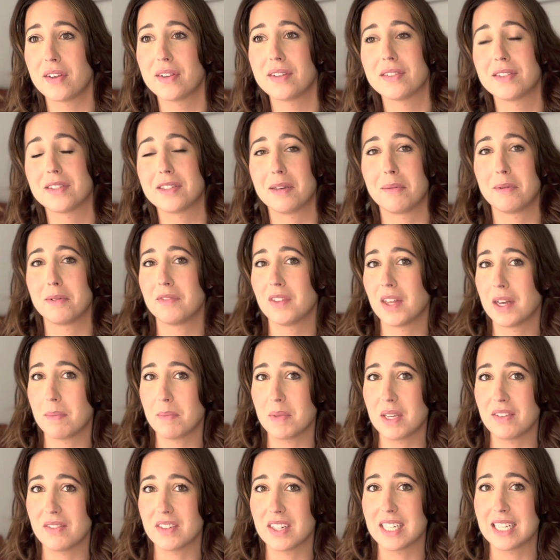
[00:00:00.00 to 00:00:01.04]
some of them
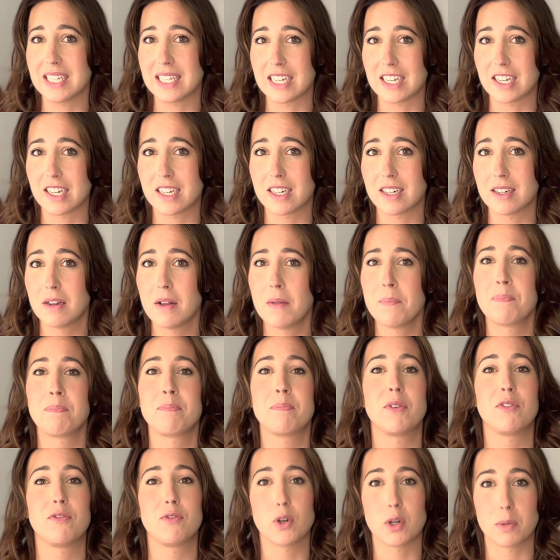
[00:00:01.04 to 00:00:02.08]
even a year
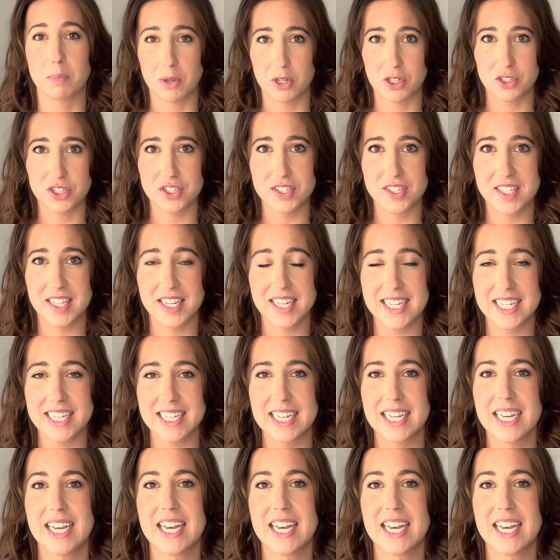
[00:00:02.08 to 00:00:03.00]
before purchasing.